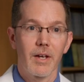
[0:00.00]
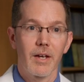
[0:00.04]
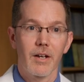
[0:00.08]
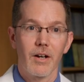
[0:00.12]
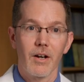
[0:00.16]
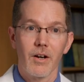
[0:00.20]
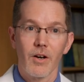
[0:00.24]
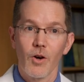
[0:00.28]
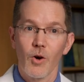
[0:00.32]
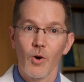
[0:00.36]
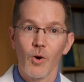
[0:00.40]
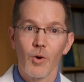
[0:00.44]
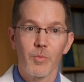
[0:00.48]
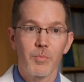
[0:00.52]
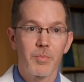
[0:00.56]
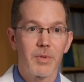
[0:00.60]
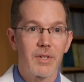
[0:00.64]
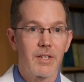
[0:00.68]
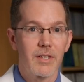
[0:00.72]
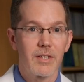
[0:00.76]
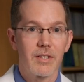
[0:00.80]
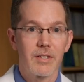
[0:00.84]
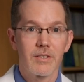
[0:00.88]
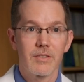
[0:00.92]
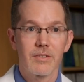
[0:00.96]
And our hope
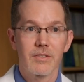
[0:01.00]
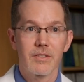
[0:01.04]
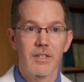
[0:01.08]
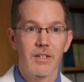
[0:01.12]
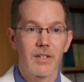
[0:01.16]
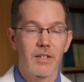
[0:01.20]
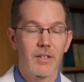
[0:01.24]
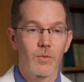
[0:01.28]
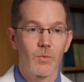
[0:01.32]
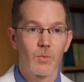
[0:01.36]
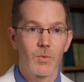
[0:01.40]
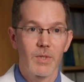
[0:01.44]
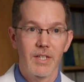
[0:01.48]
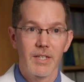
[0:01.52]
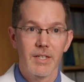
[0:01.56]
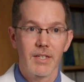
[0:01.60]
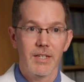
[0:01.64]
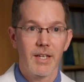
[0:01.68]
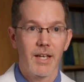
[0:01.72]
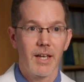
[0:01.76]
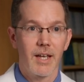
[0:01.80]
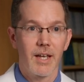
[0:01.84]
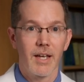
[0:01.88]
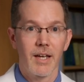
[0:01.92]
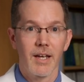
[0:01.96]
is that we
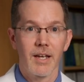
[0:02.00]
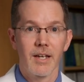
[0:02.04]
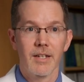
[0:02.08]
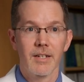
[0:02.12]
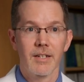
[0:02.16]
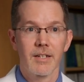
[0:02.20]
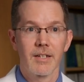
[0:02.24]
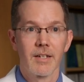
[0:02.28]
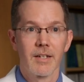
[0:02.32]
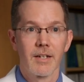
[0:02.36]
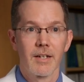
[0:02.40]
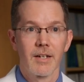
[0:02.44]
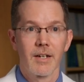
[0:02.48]
can